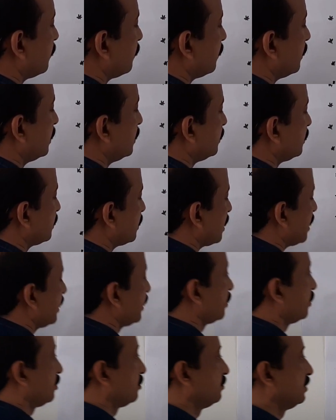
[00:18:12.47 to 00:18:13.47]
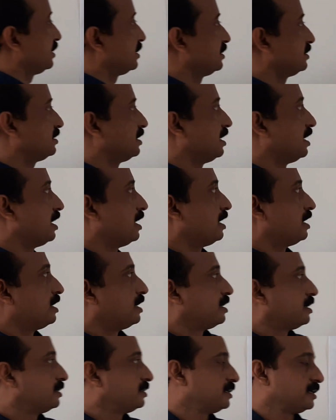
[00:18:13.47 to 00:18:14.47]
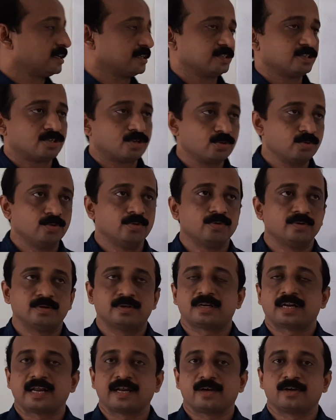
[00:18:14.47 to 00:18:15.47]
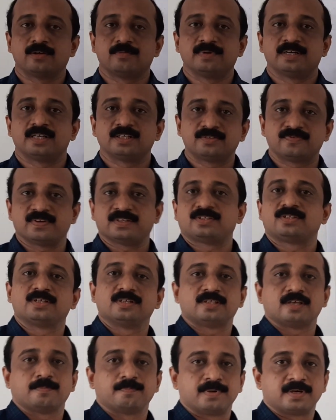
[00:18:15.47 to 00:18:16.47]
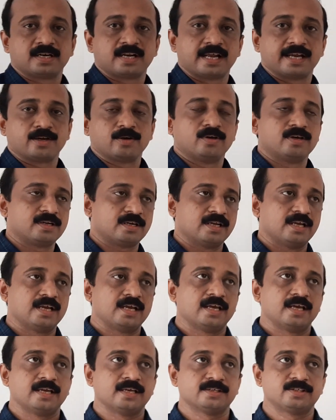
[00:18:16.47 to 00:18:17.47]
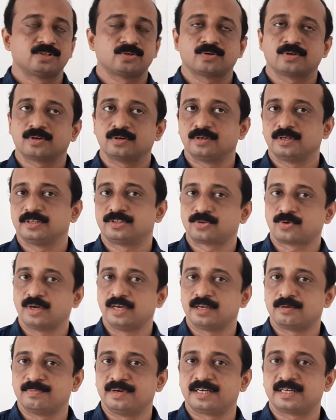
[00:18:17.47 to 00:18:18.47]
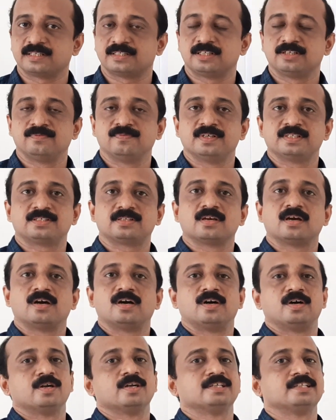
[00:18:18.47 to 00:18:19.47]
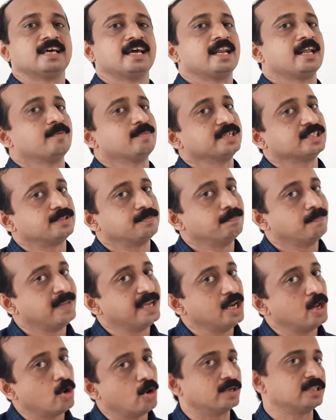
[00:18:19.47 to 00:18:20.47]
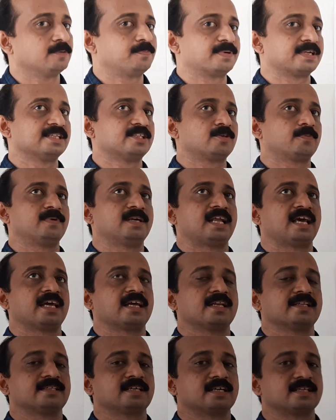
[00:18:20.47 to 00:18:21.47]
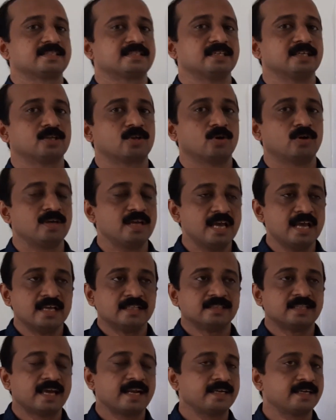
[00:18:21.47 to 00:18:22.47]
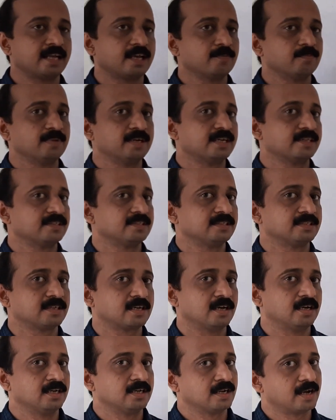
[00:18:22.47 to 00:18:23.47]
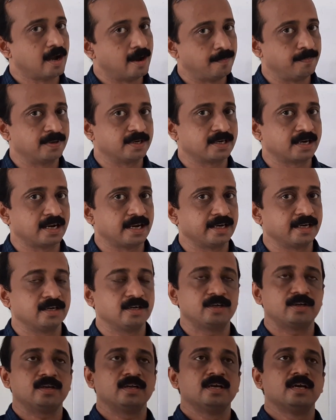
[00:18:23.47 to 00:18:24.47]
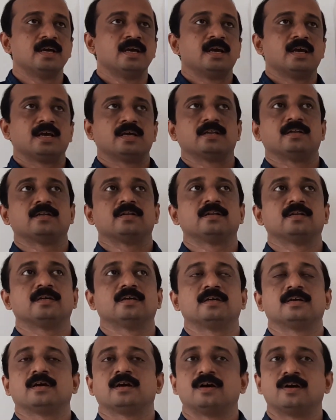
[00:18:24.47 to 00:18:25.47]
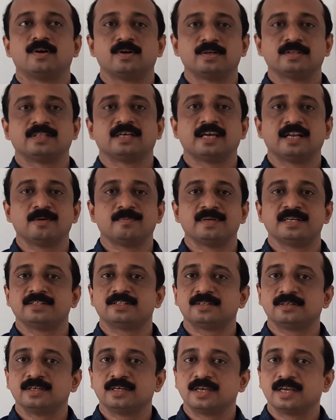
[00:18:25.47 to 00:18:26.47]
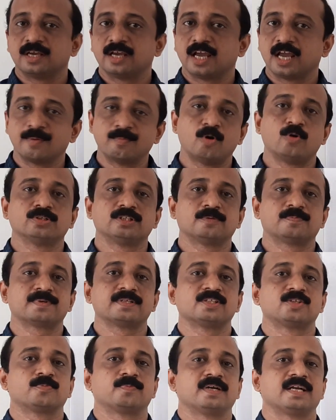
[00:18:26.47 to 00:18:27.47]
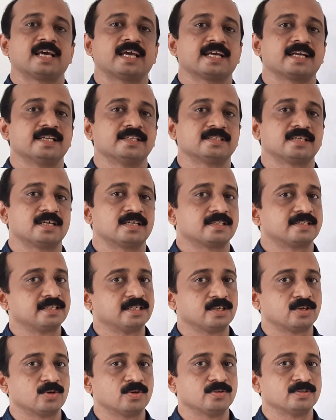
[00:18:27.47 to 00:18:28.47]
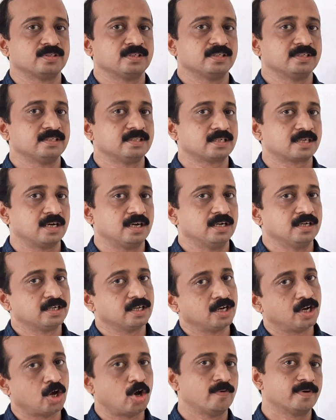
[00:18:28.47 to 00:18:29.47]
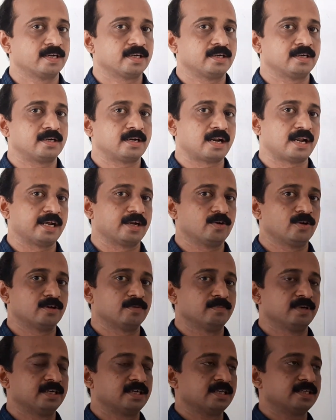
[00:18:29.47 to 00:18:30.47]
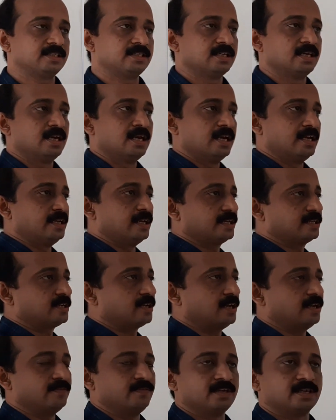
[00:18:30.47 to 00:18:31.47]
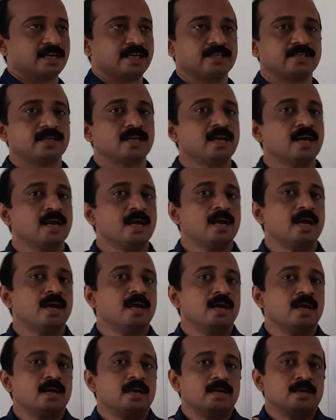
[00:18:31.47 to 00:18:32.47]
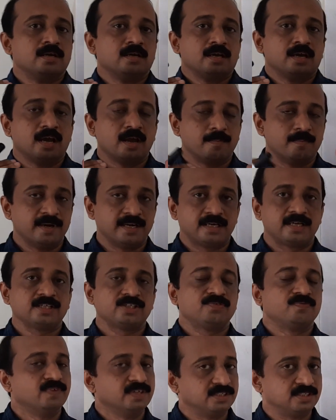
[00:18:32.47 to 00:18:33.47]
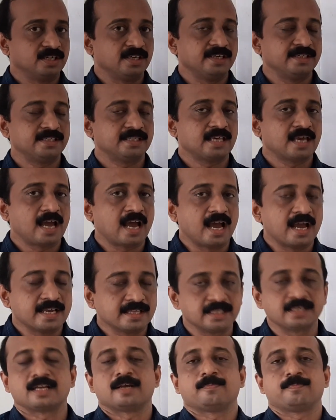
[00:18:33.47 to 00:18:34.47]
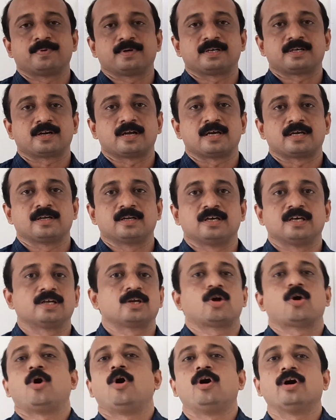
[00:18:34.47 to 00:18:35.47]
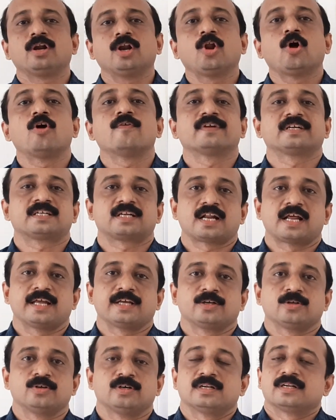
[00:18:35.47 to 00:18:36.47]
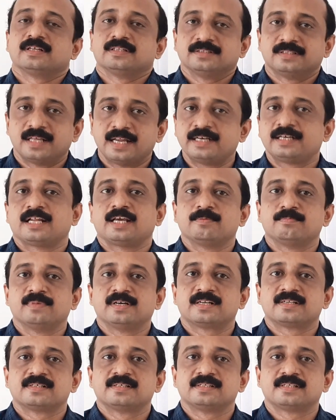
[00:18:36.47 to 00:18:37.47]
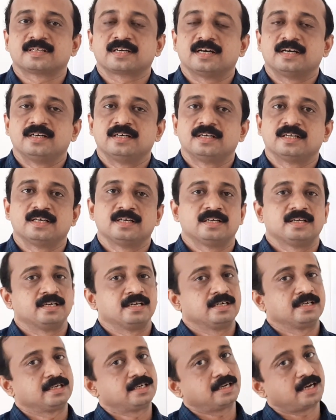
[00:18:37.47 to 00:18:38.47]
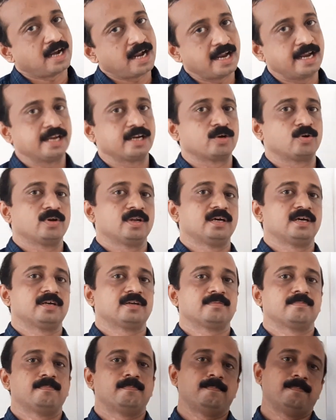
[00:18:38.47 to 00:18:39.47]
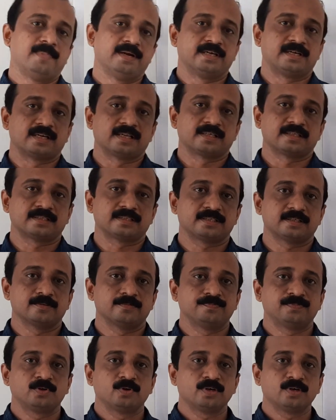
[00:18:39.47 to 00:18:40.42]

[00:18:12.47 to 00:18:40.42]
What is triangular matrix? There are two triangular matrices. First is upper triangular, a square matrix in which all the elements below the principal diagonals are zero. That type matrix is called upper triangular, and all the elements above the principal diagonals are zeros is called lower triangular matrix. And next line we write a matrix which is either upper triangular or lower triangular. That type matrix is called a triangular matrix.